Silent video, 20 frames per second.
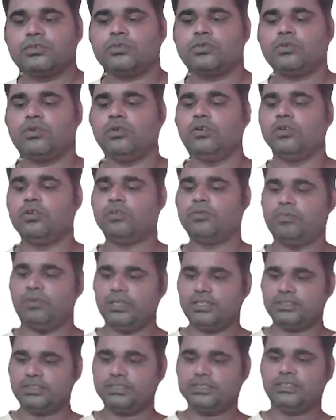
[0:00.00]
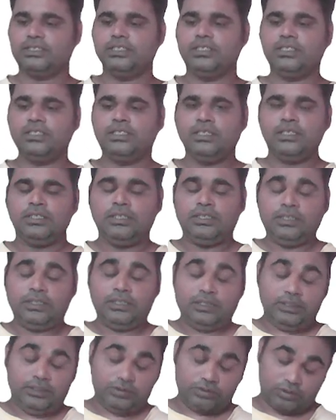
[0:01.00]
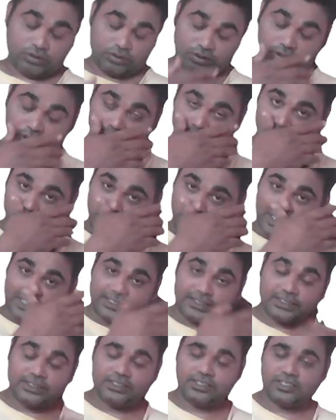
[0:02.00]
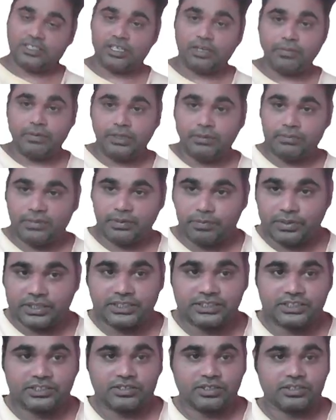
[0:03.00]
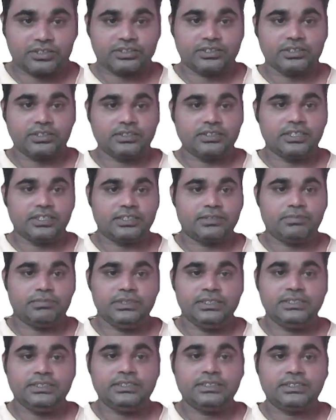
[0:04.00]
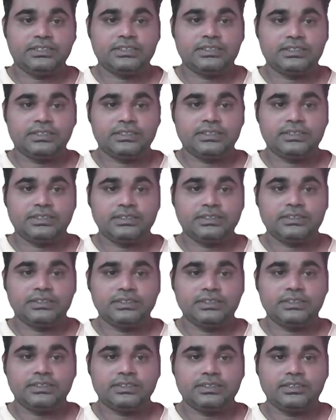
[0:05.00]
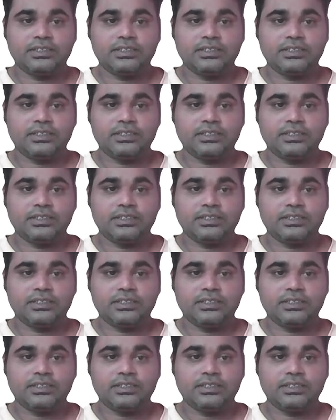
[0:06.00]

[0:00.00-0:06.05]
chloroplast. So the chloroplast is the double membrane structure. That means this, the